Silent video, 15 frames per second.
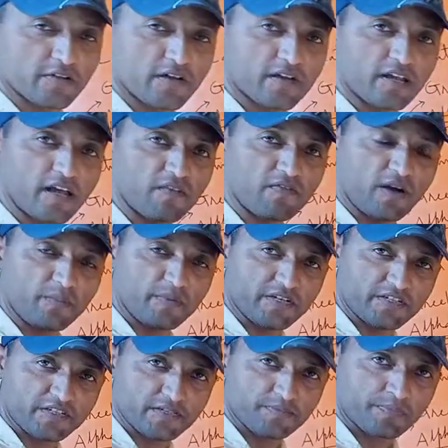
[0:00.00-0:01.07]
on
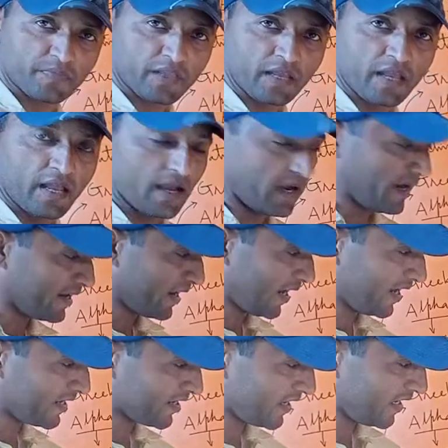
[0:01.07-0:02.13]
alphabet. And
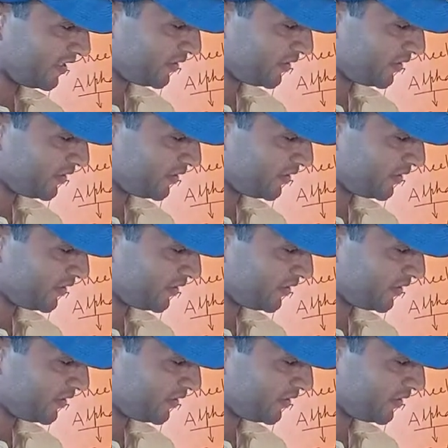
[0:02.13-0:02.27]
I tell